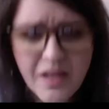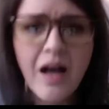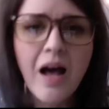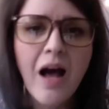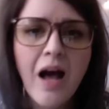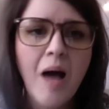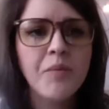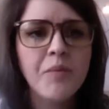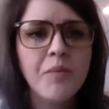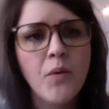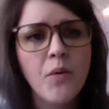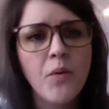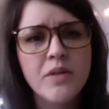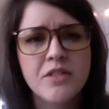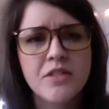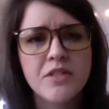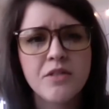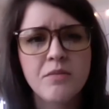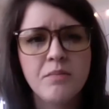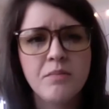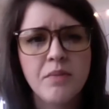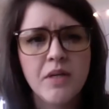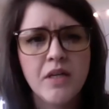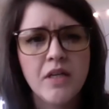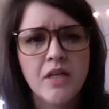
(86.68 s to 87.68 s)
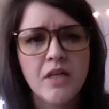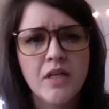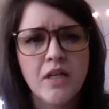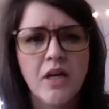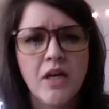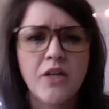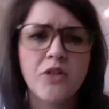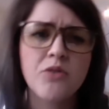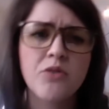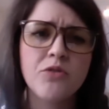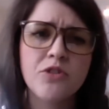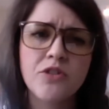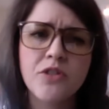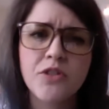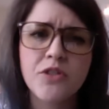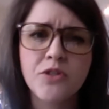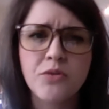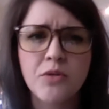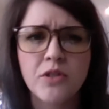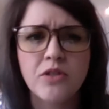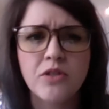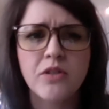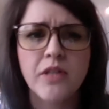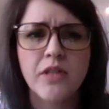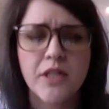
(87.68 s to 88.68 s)
I usually do
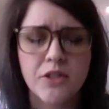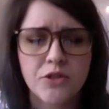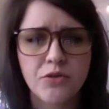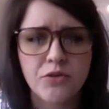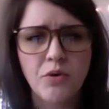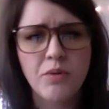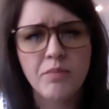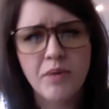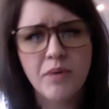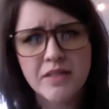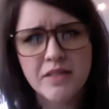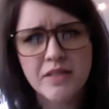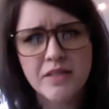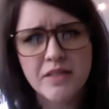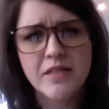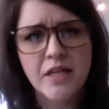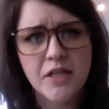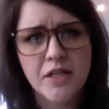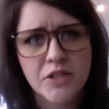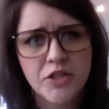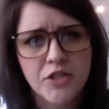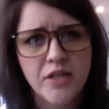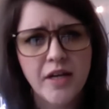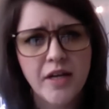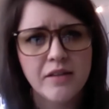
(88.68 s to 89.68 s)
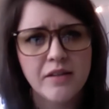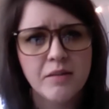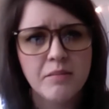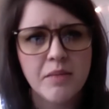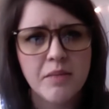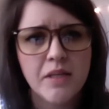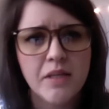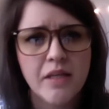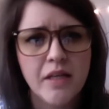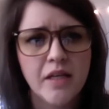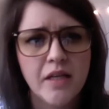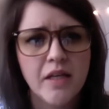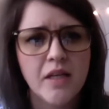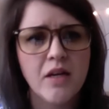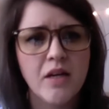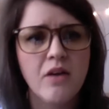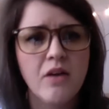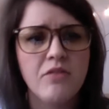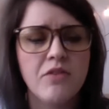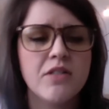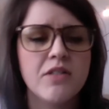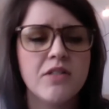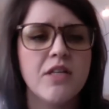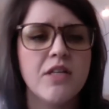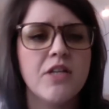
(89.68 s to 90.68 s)
it like a short presentation at the beginning
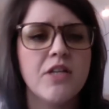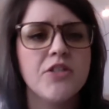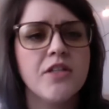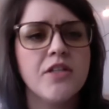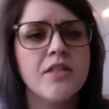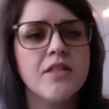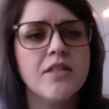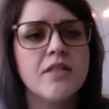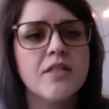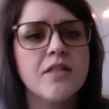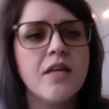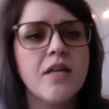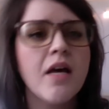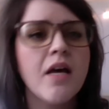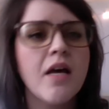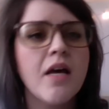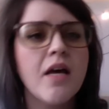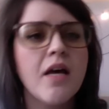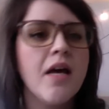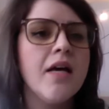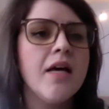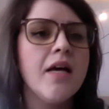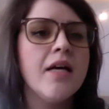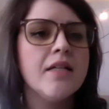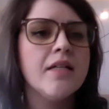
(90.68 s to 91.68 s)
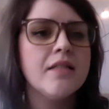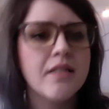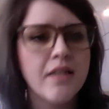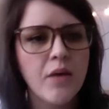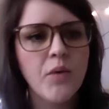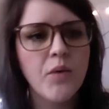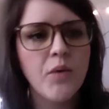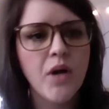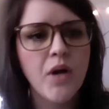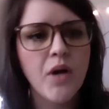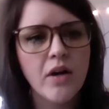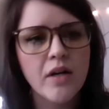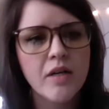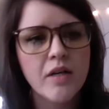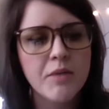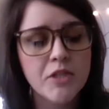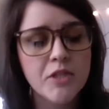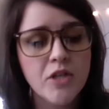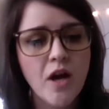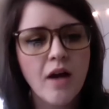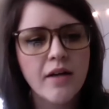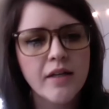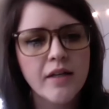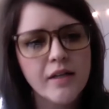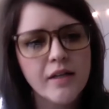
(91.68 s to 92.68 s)
of our sessions. Today we are going to
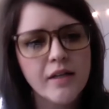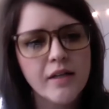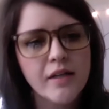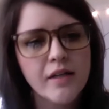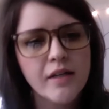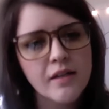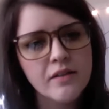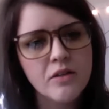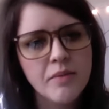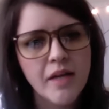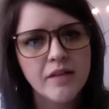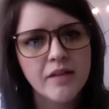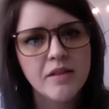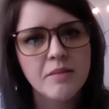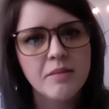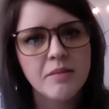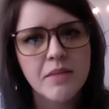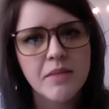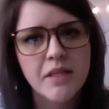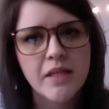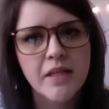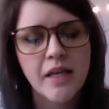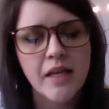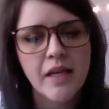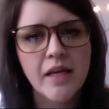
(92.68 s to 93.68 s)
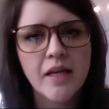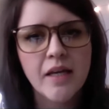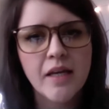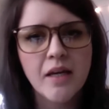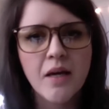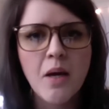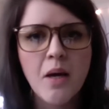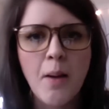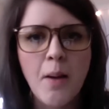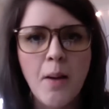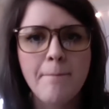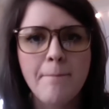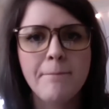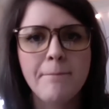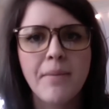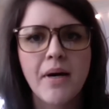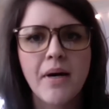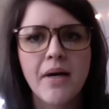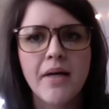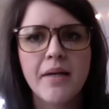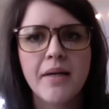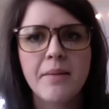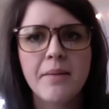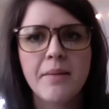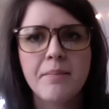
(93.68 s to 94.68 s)
be talking a little bit at the beginning,
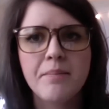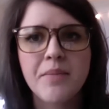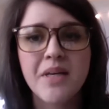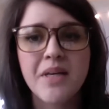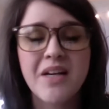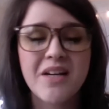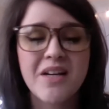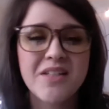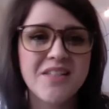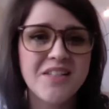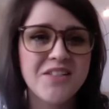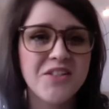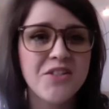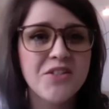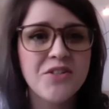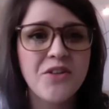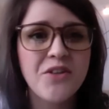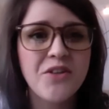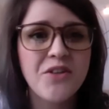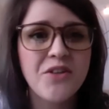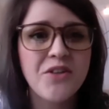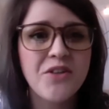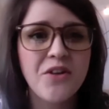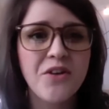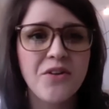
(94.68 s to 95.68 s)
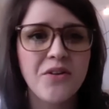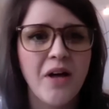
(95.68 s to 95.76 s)
but because this is the